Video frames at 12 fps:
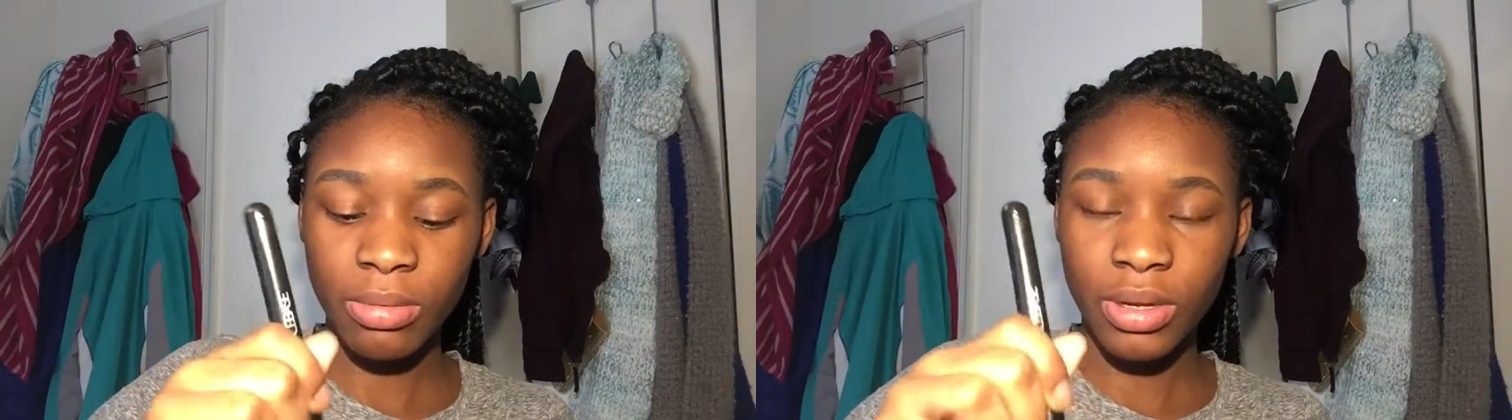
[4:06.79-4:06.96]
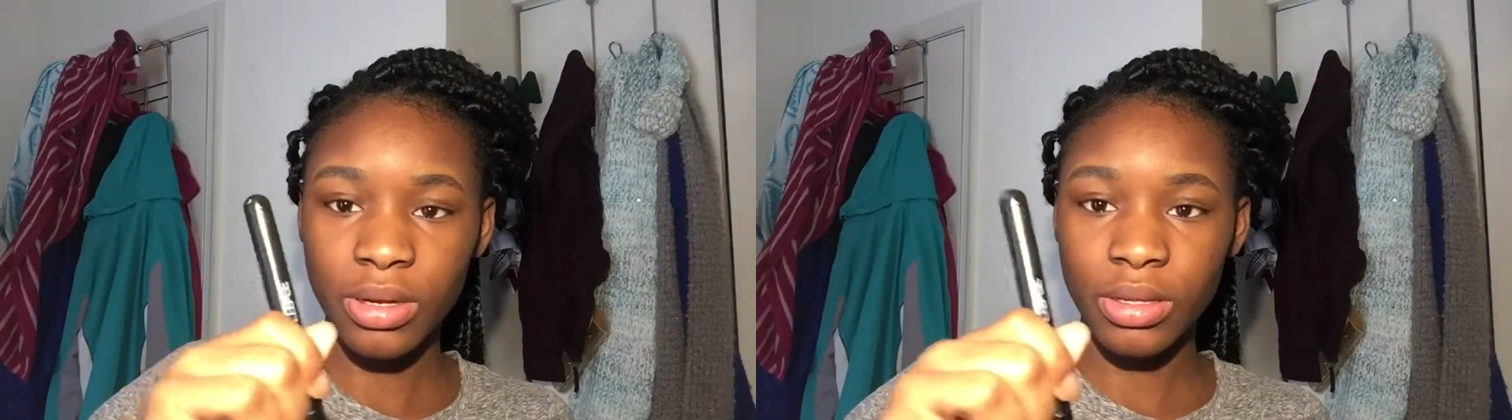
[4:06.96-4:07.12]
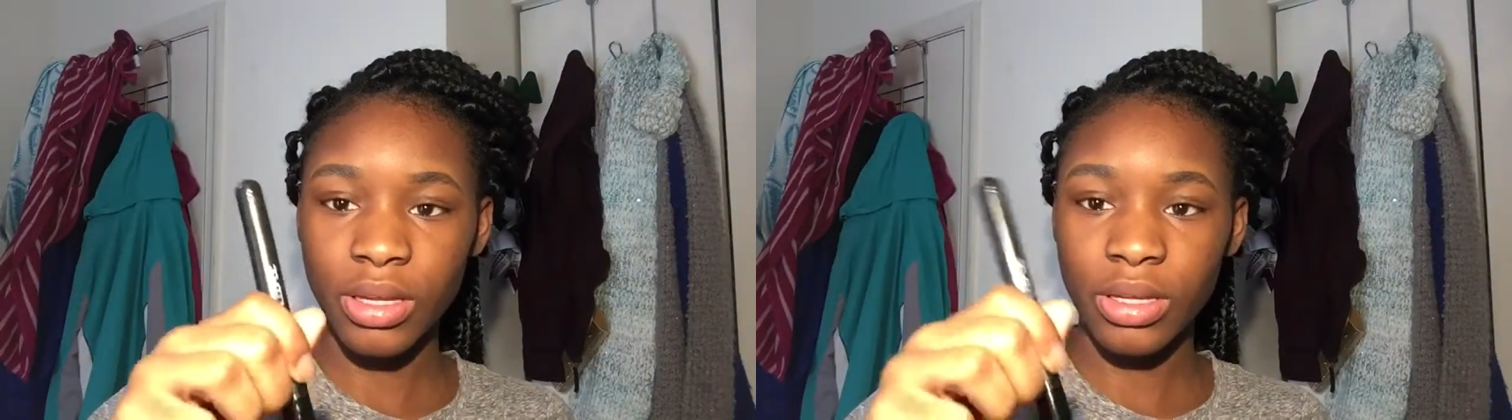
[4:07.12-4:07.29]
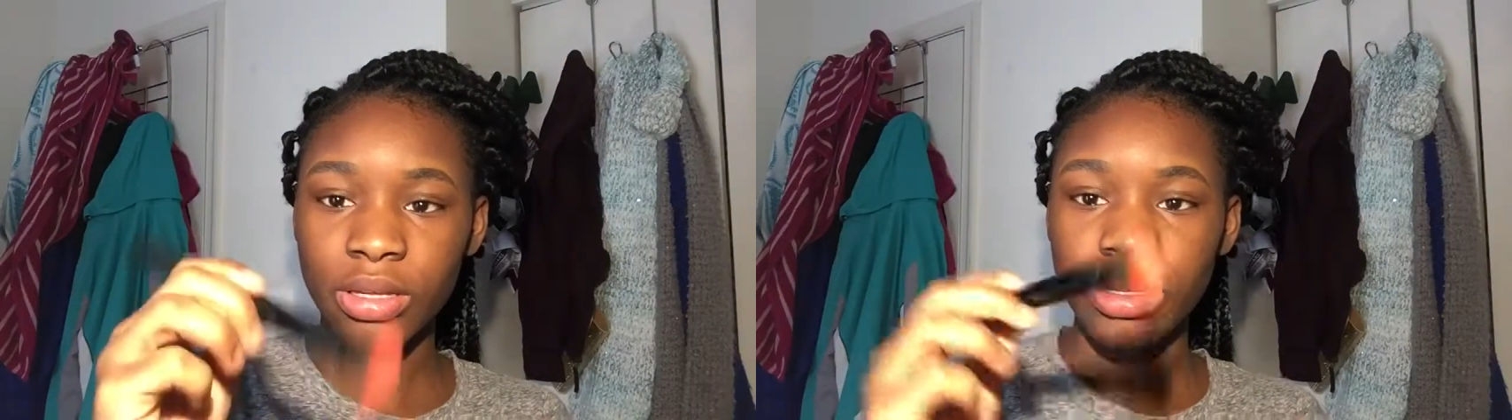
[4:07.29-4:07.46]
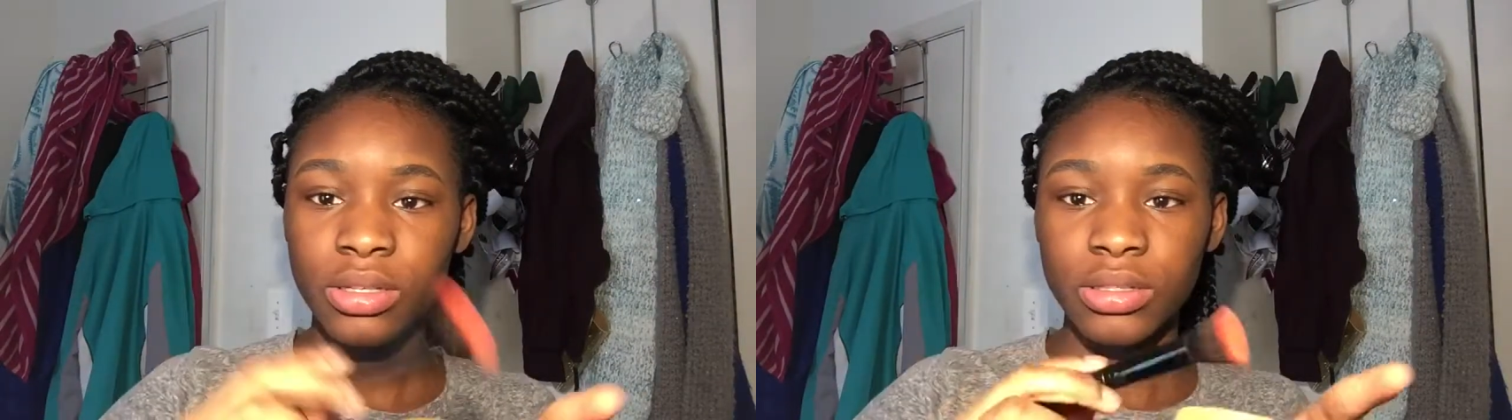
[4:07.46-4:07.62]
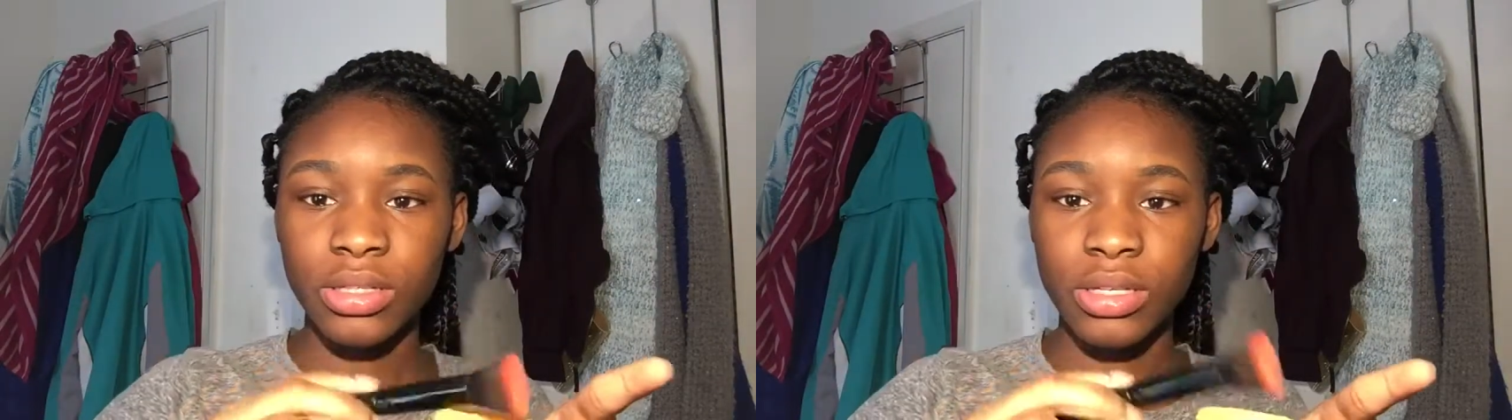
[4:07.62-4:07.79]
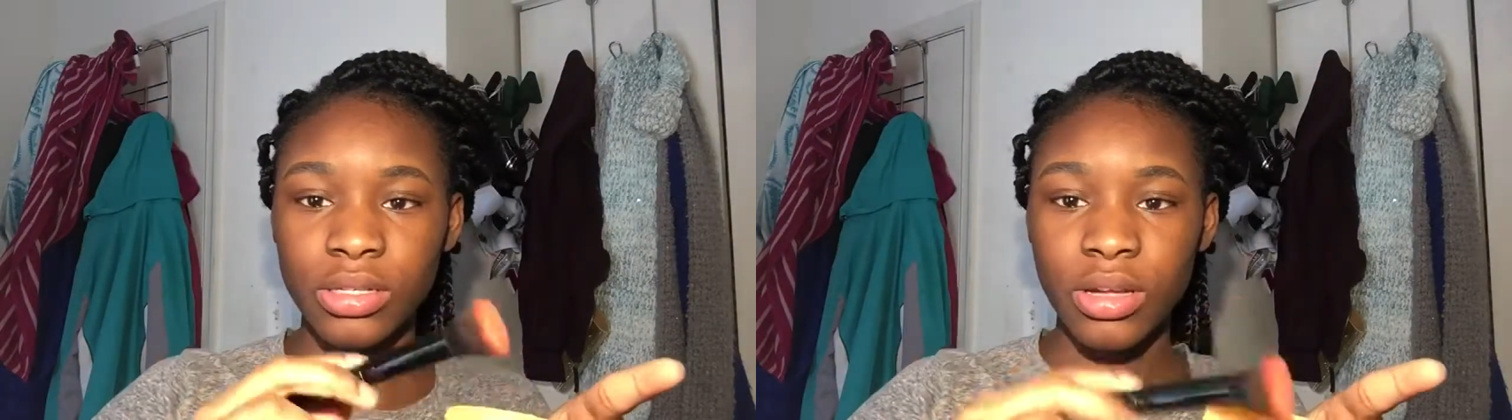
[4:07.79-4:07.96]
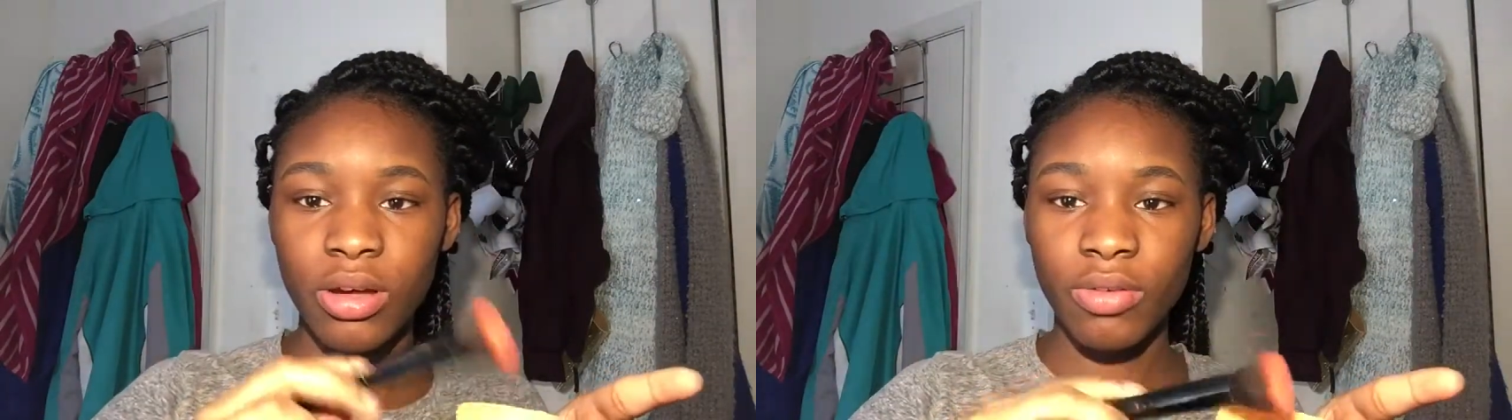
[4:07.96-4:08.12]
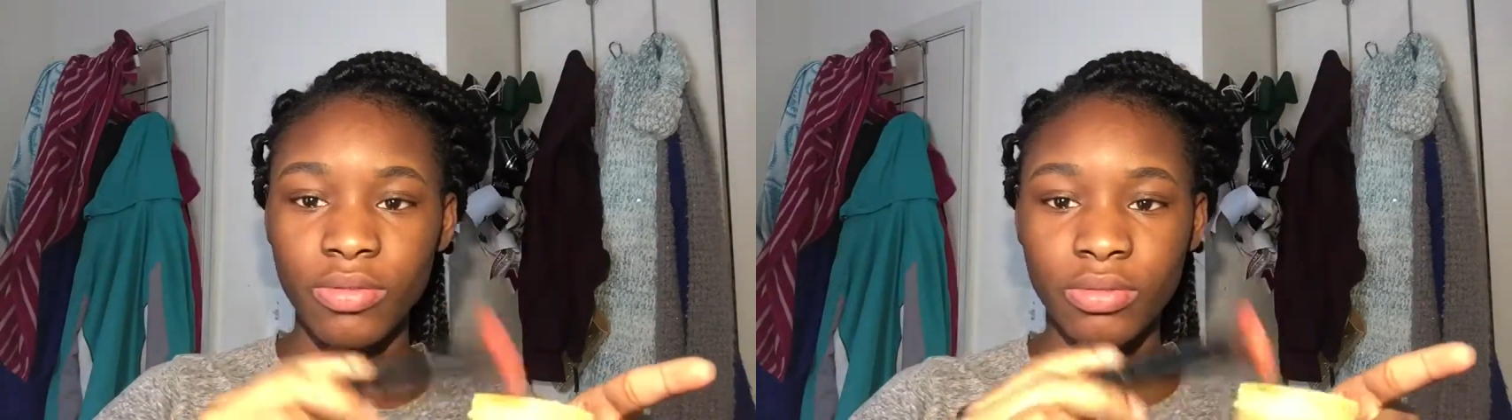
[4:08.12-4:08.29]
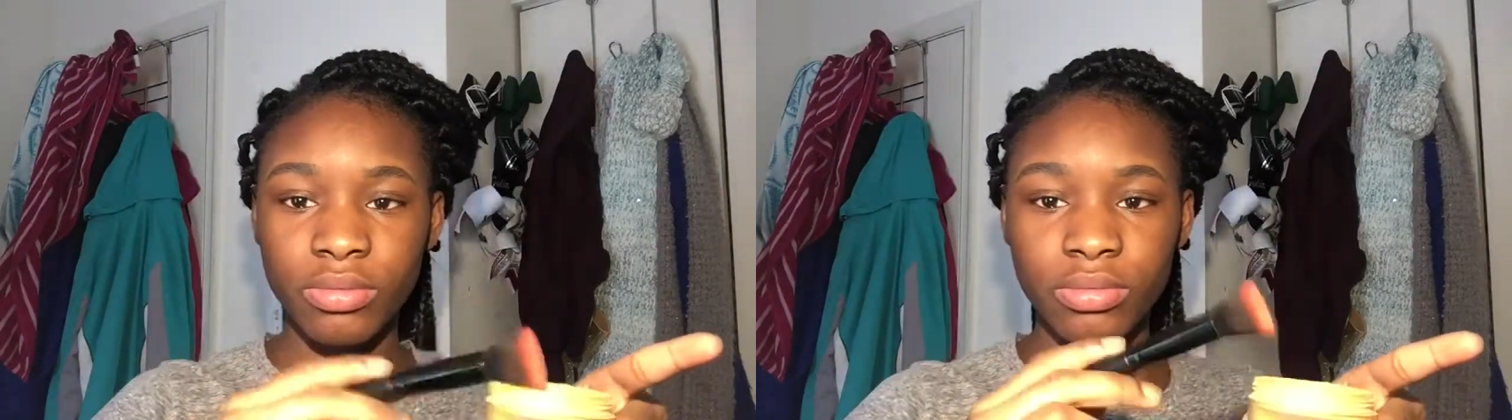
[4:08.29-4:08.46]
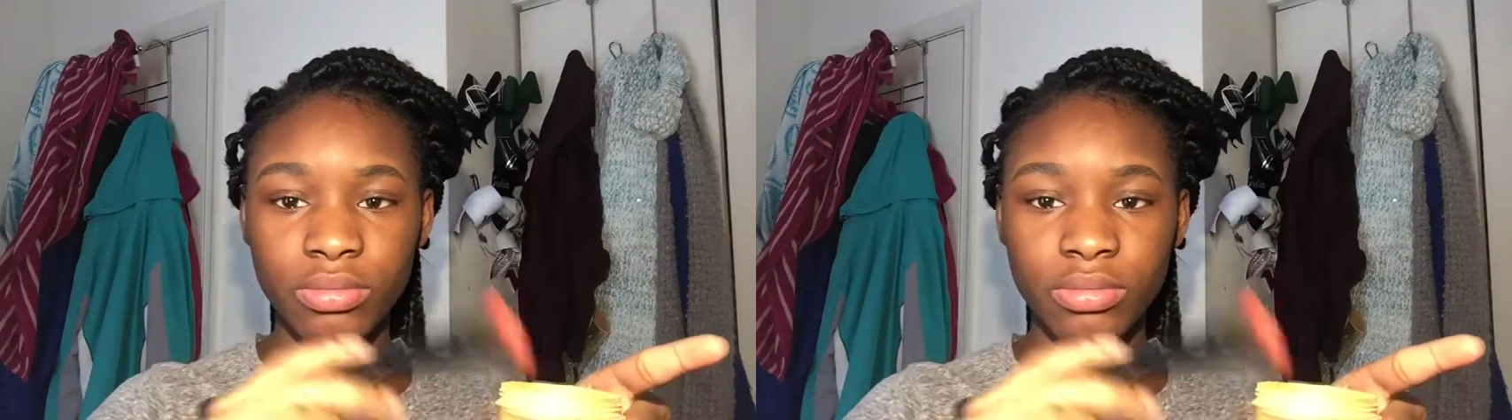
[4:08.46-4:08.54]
bit and dust off.